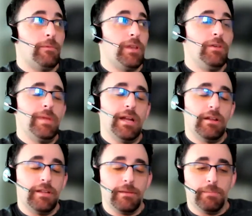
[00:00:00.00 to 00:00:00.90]
when you mean
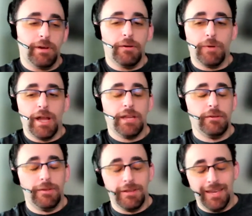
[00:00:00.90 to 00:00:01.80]
atypical brain,
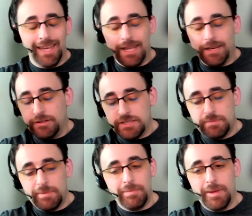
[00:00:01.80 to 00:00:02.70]
you just
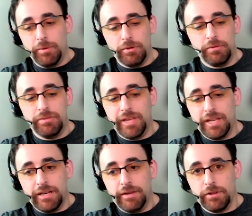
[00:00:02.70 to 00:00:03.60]
mean people who
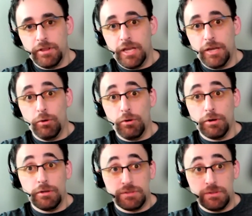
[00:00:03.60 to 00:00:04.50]
think differently, are
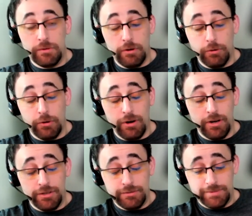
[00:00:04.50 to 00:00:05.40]
you
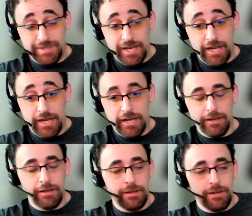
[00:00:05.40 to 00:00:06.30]

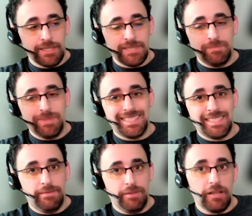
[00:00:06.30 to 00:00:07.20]
saying
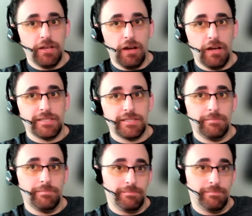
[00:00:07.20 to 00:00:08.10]
specifically autism?